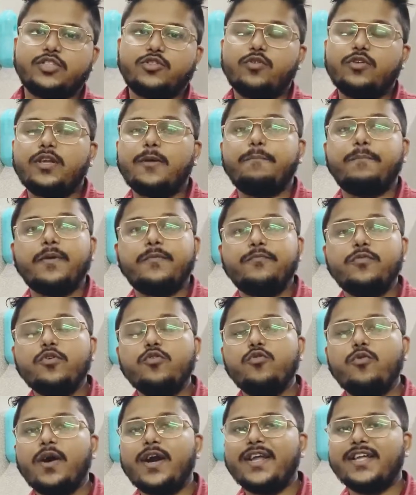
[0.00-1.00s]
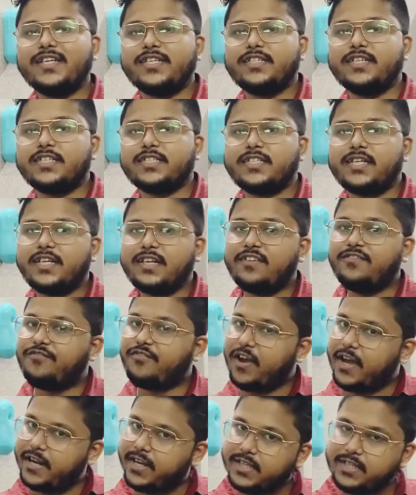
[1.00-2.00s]
So the people who are interested in
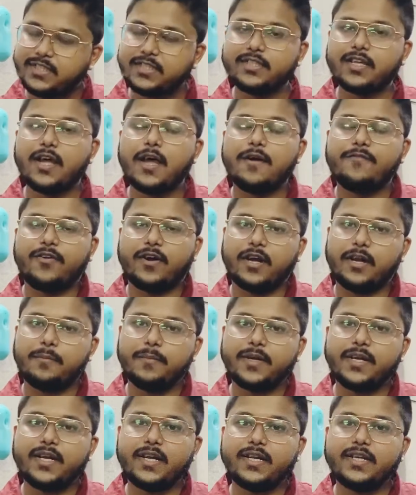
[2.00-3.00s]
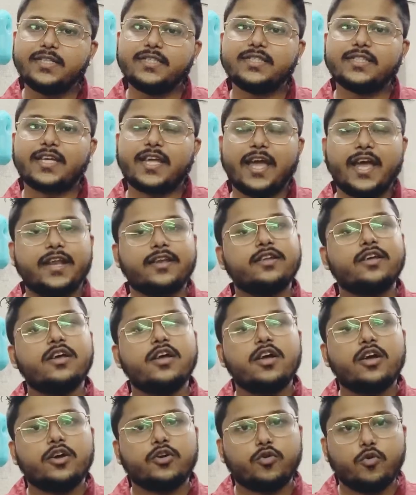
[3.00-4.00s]
finance fundamental analysis can
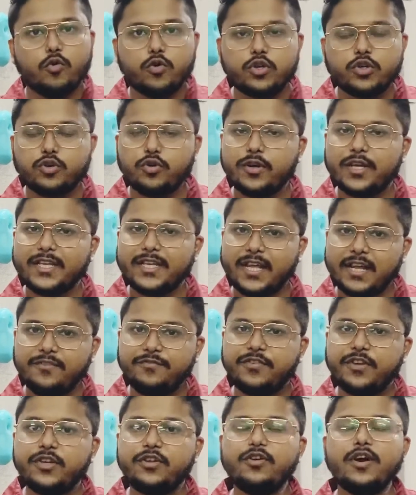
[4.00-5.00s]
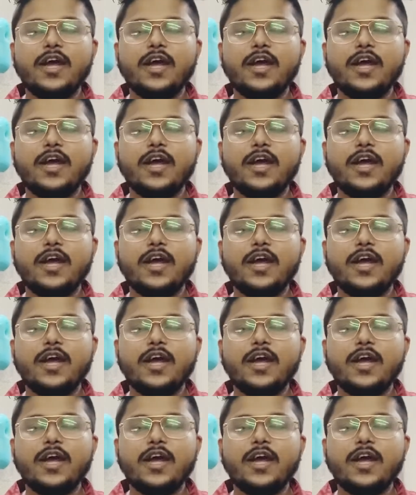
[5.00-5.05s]
go through in that video,